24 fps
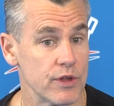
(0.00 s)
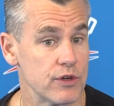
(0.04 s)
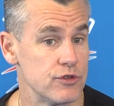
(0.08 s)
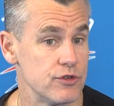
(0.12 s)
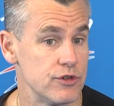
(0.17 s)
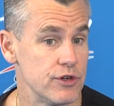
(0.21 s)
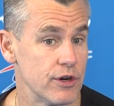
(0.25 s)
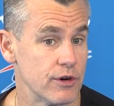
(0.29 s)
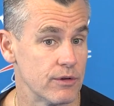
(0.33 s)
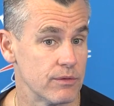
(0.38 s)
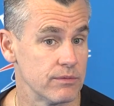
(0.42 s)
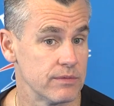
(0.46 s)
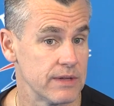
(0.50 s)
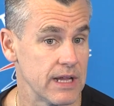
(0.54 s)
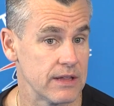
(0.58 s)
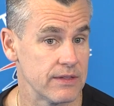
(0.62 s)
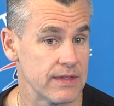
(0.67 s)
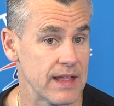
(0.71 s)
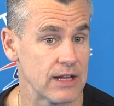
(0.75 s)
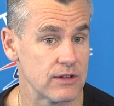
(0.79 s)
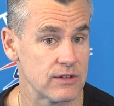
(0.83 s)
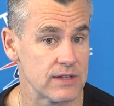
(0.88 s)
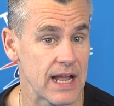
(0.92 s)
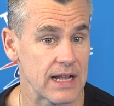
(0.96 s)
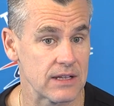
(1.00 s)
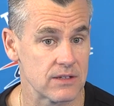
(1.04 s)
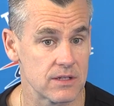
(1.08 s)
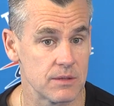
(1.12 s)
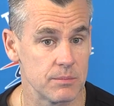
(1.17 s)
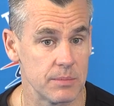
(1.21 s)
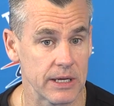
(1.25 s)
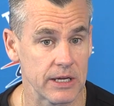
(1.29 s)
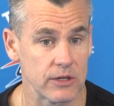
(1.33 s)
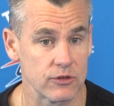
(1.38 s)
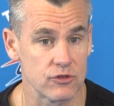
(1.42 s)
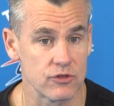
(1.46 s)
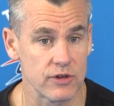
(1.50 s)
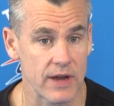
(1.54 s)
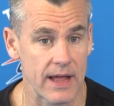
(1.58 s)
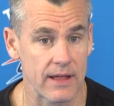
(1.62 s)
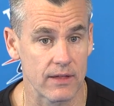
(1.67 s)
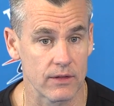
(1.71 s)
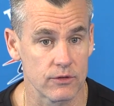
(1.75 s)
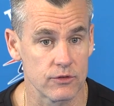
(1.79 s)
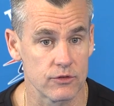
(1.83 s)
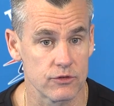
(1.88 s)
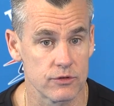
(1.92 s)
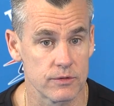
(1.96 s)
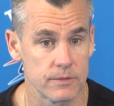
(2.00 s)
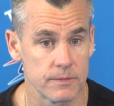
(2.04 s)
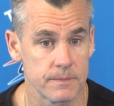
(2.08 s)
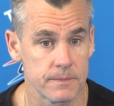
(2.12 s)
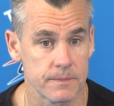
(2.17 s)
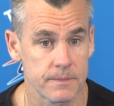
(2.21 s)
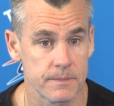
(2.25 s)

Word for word: this year? That, that, that's the biggest challenge.